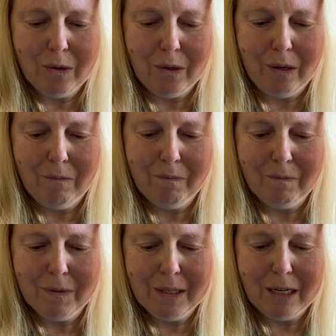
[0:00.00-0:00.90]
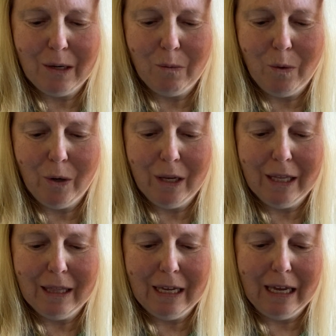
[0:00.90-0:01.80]
I started
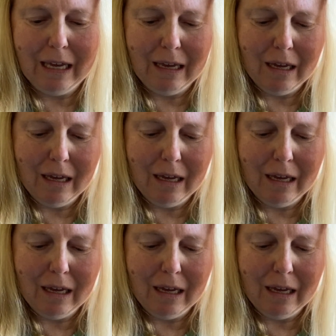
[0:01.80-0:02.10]
working there,